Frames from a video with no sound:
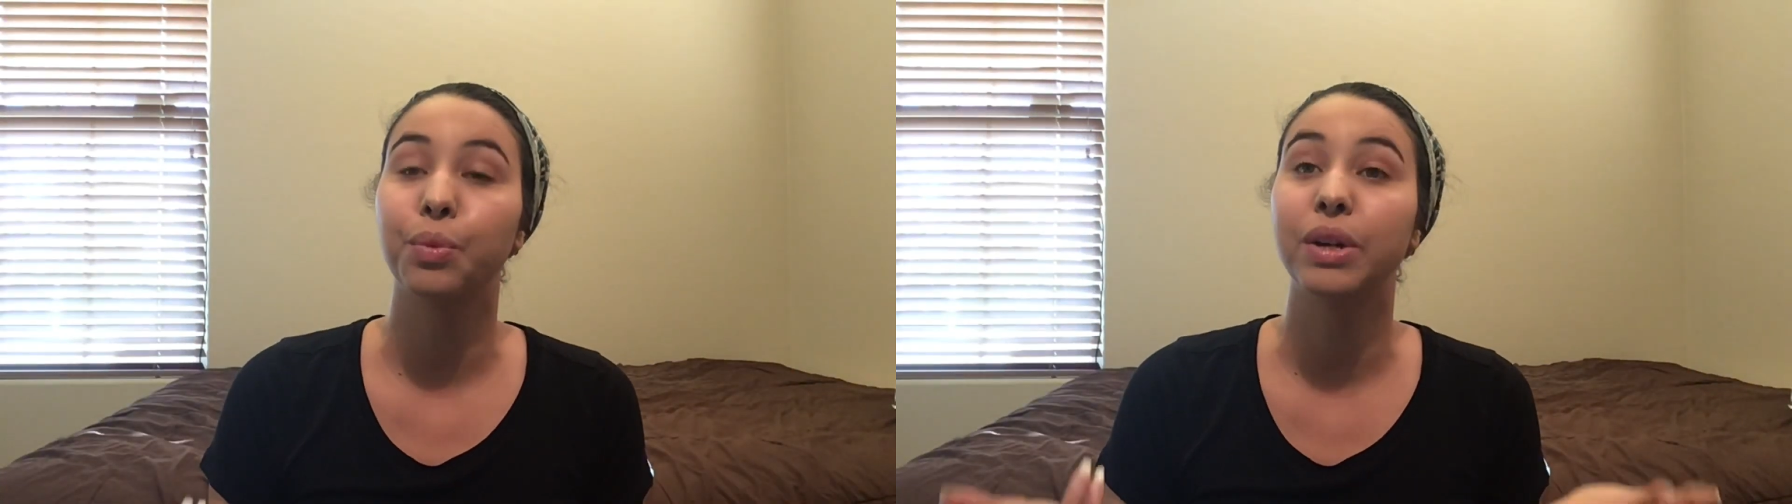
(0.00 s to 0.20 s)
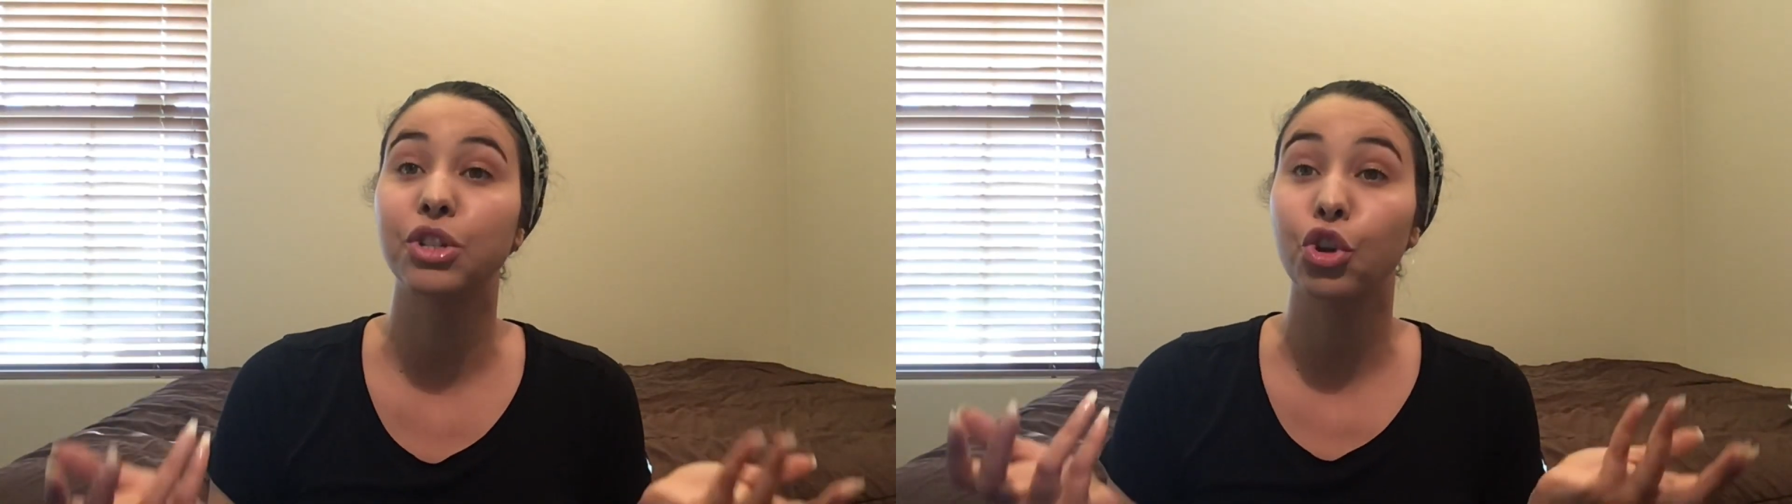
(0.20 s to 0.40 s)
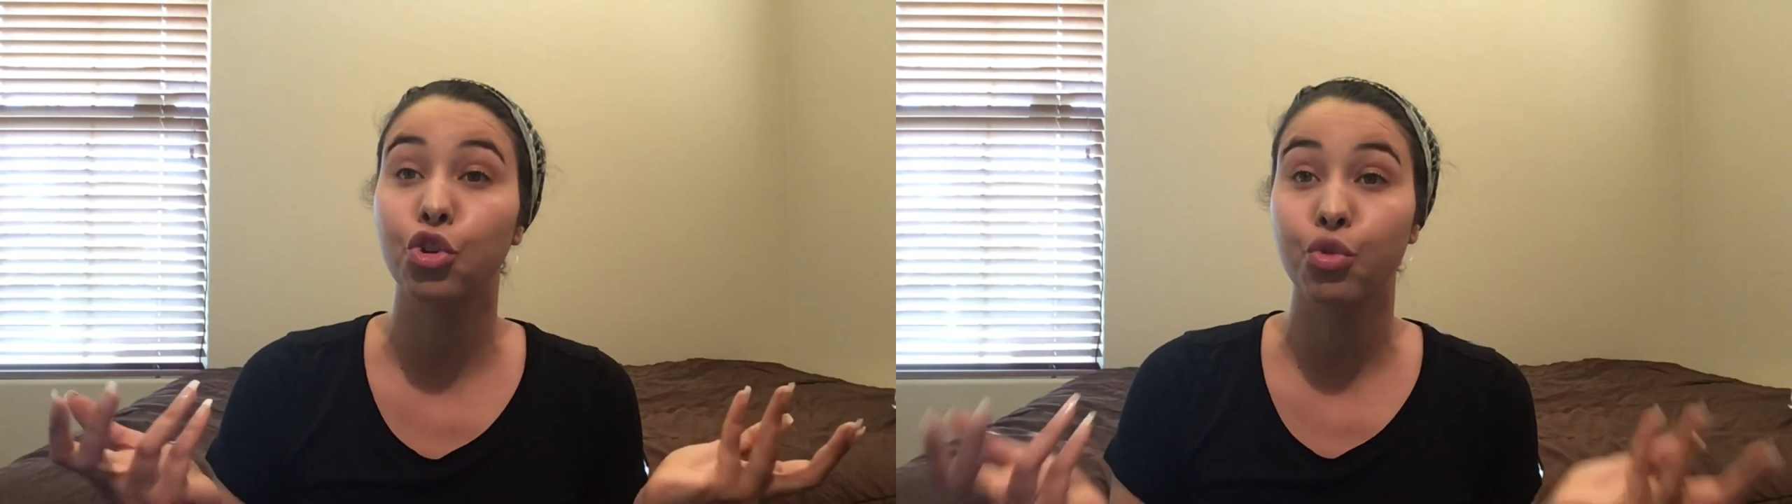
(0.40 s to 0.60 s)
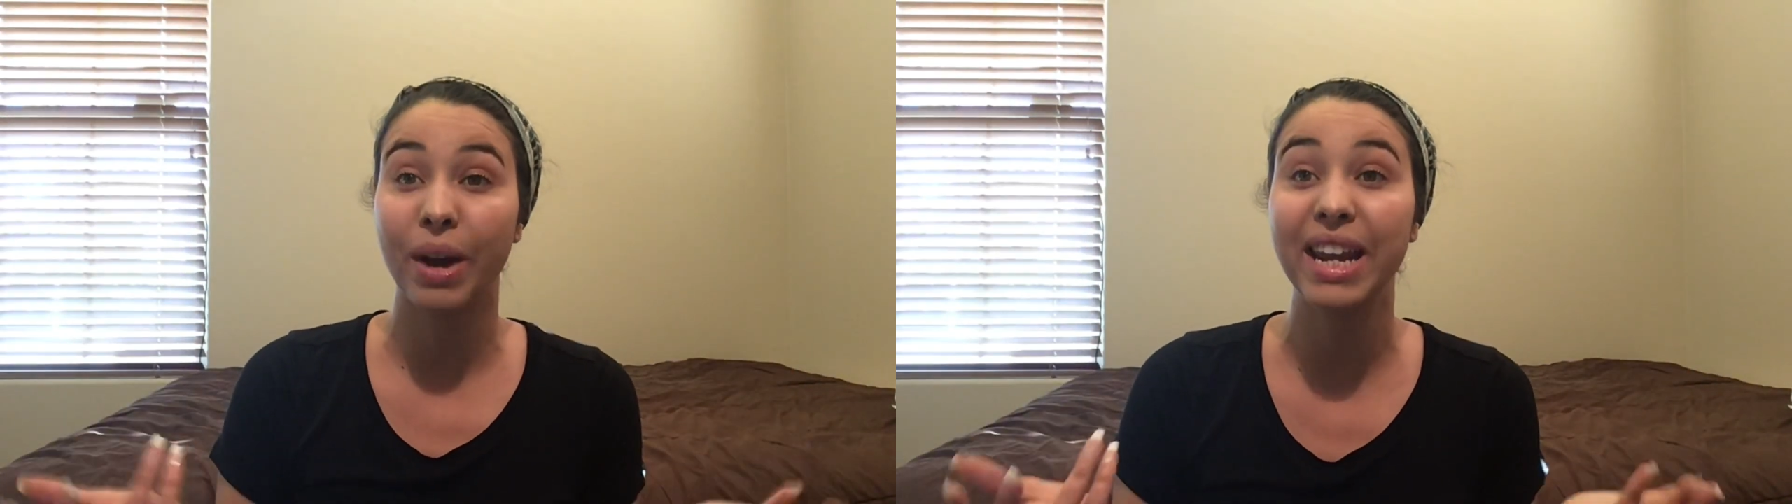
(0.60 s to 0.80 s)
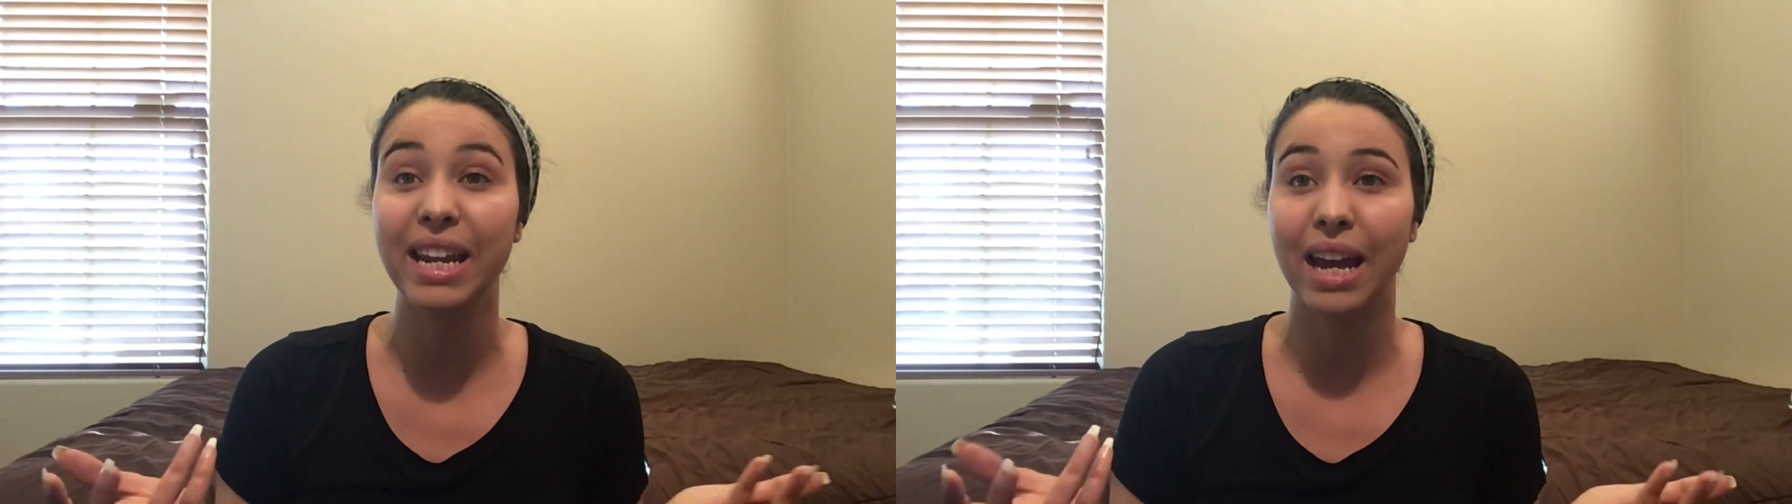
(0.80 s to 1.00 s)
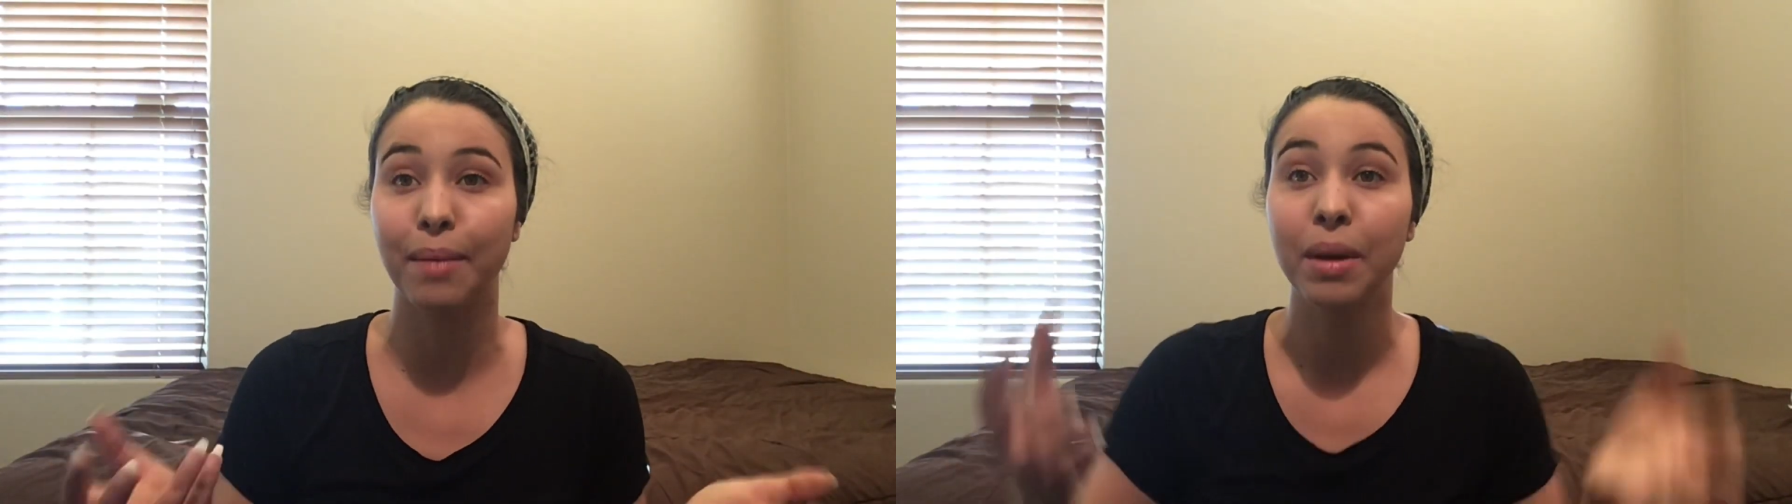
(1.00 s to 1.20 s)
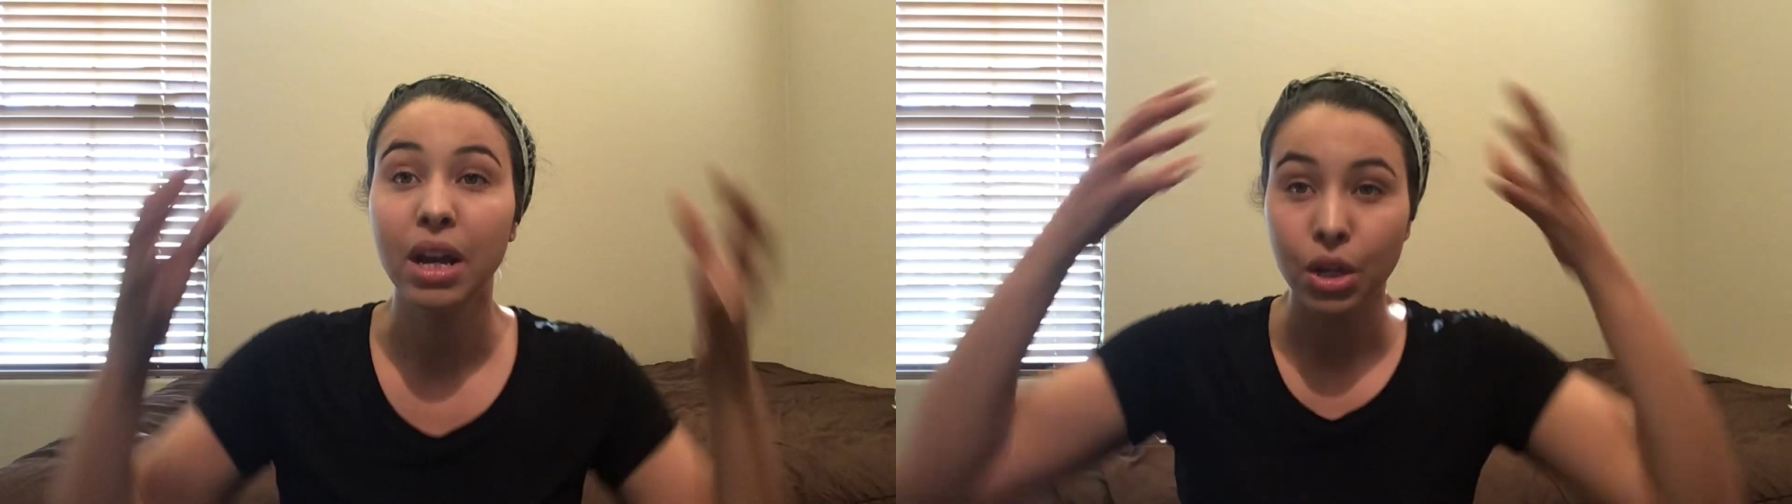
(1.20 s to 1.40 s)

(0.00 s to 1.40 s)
was cranium.